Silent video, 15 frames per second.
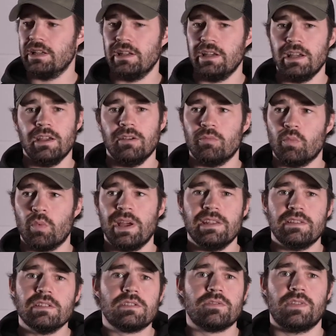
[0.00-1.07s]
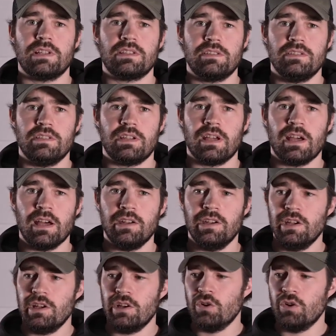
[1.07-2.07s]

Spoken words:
air, weight as fast as you can,